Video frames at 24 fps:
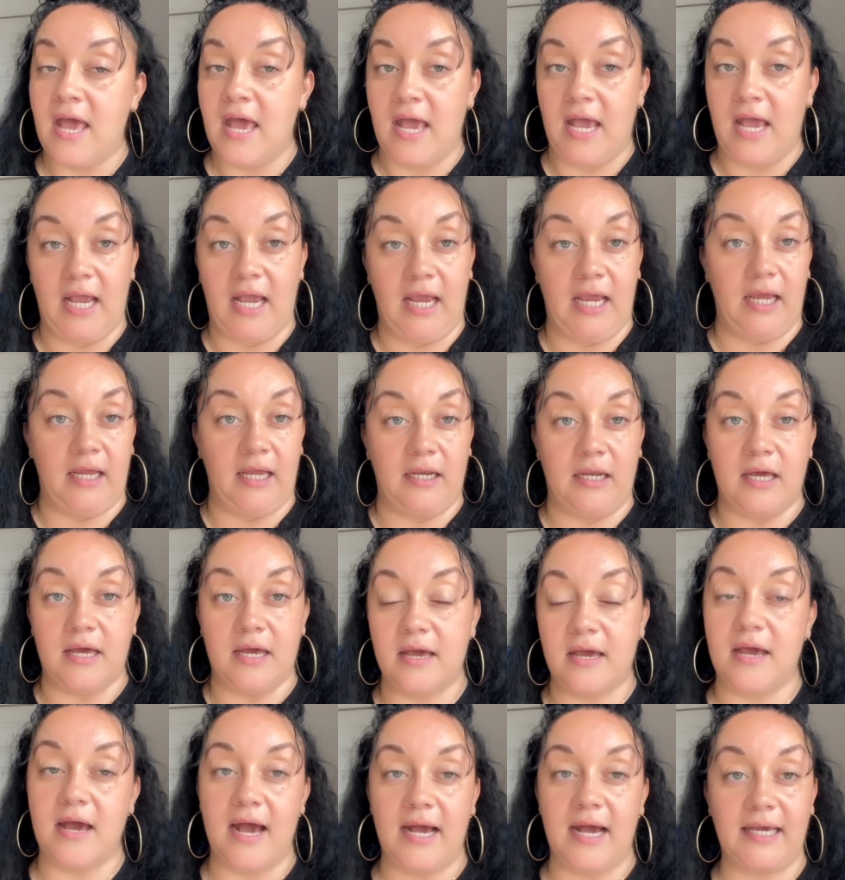And
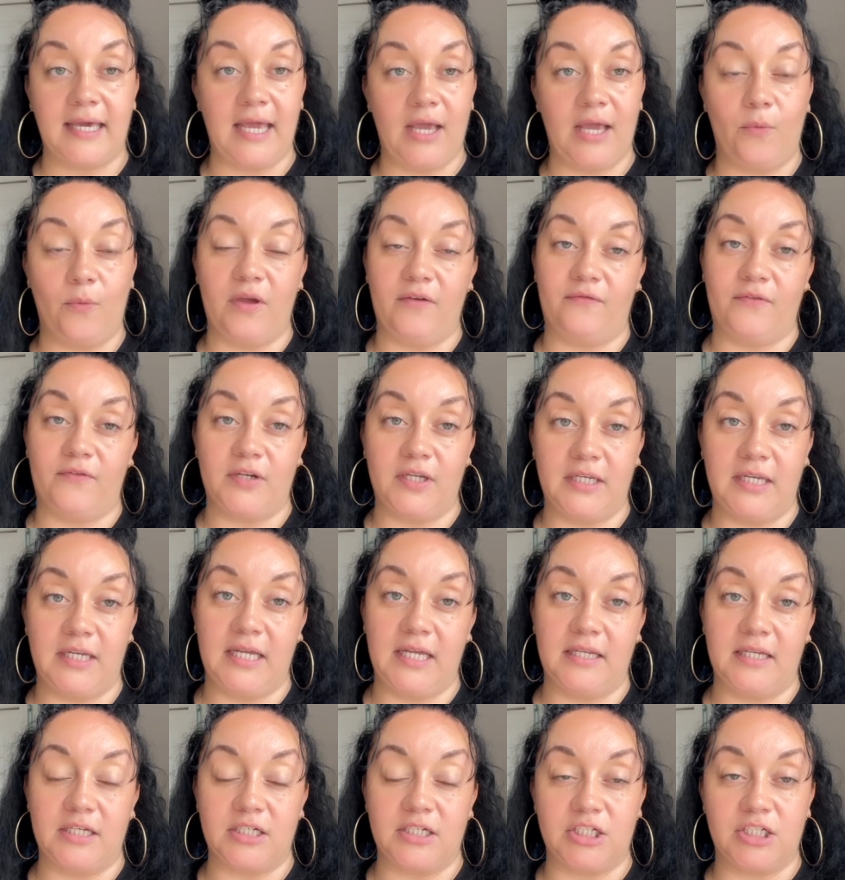I can't wait for the day
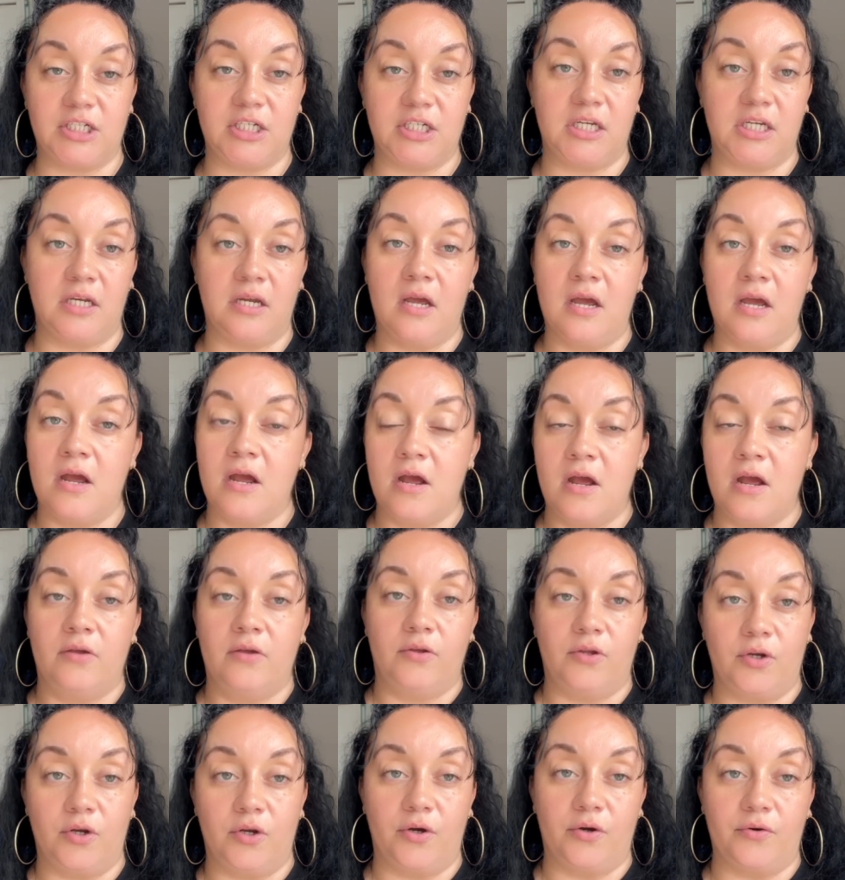that she,
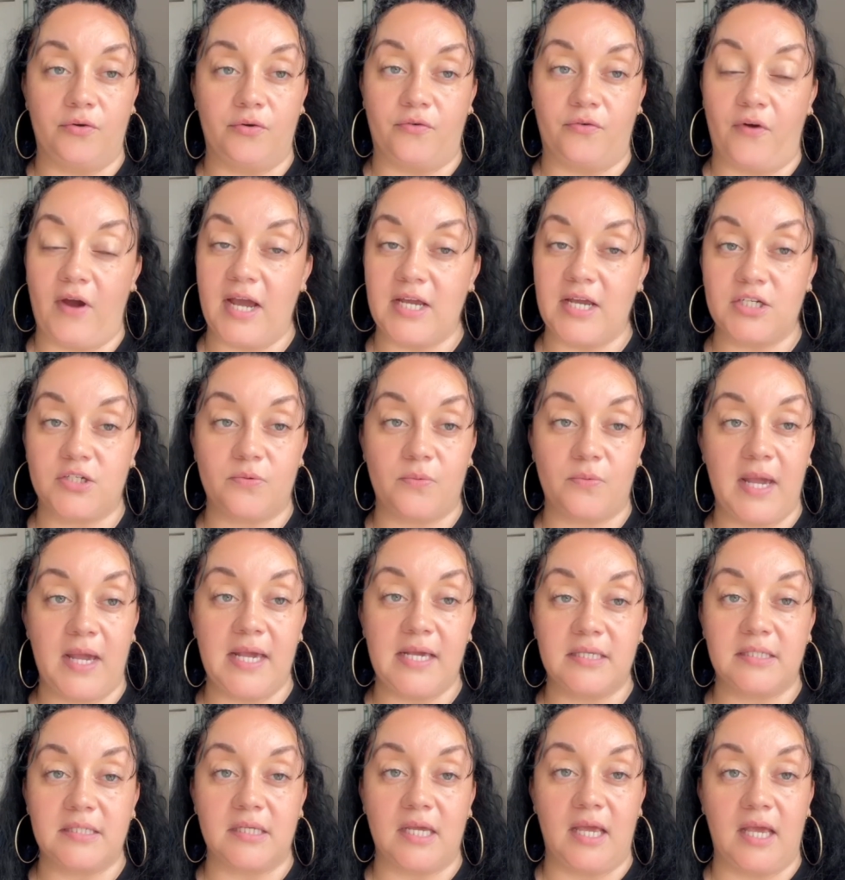you know,
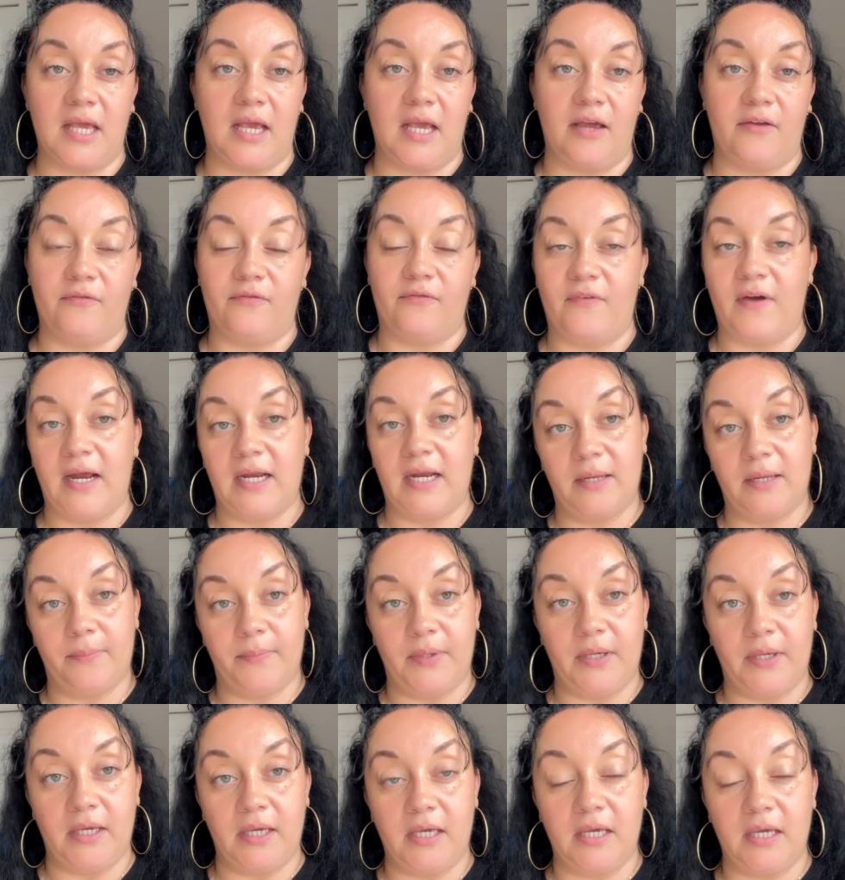graduates and finally
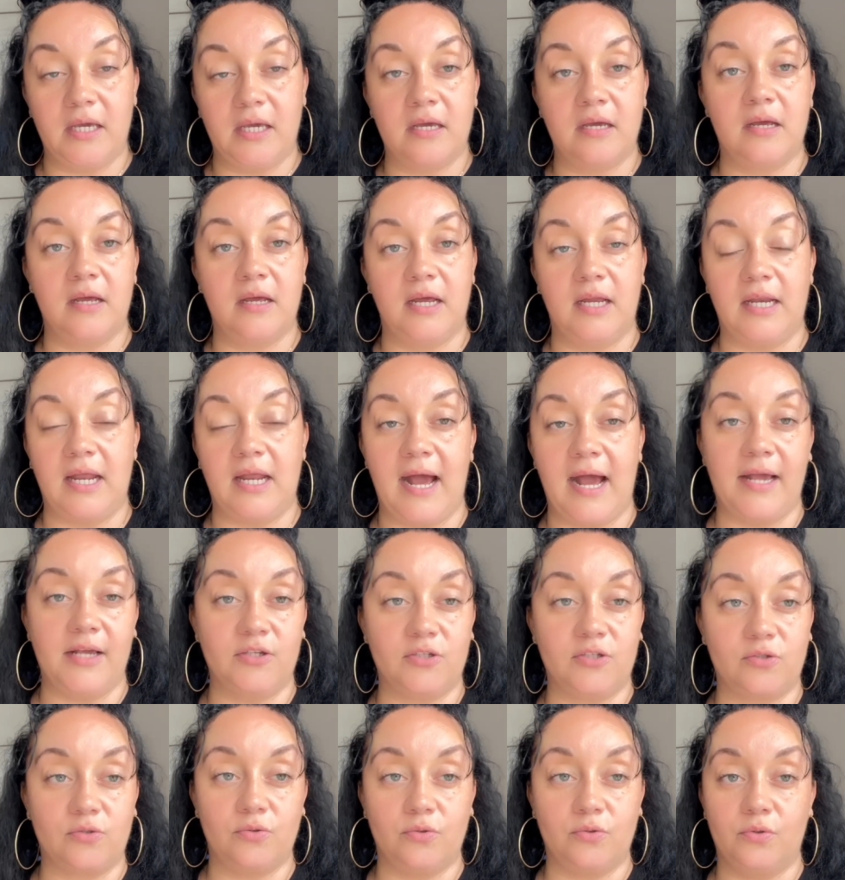be in high
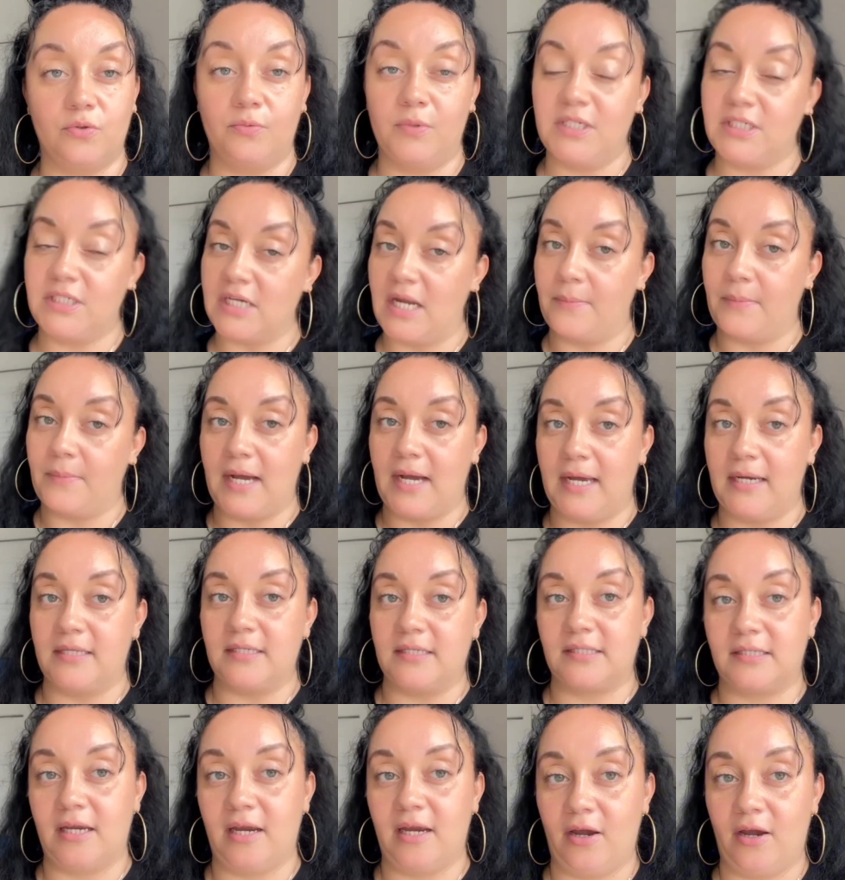school, which I'm kind of
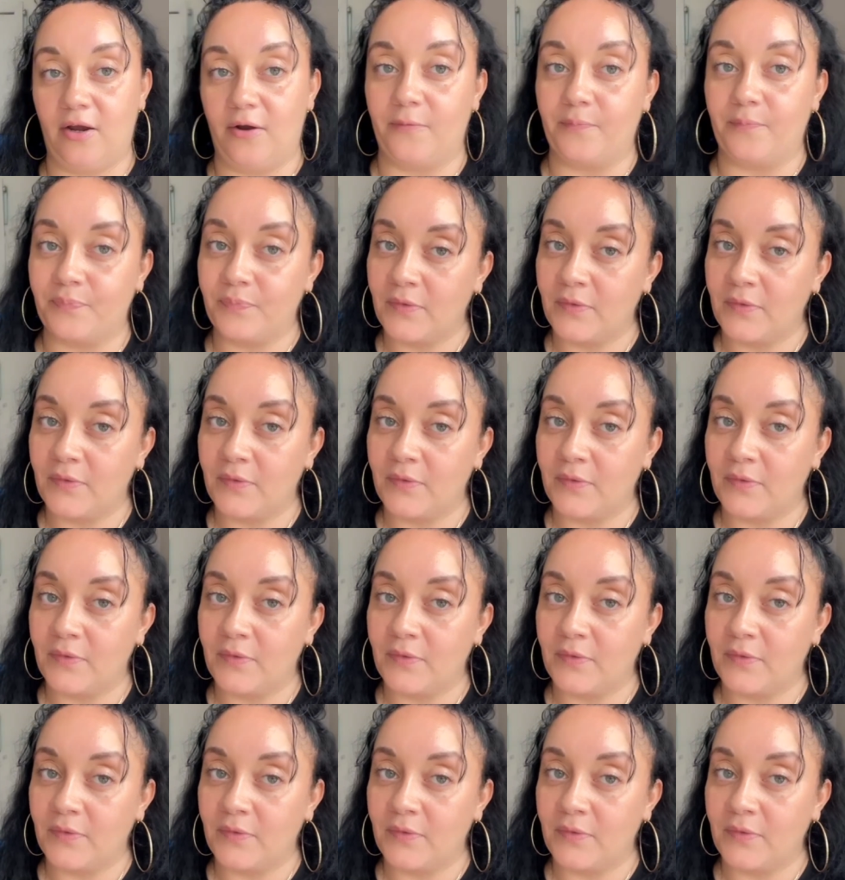scared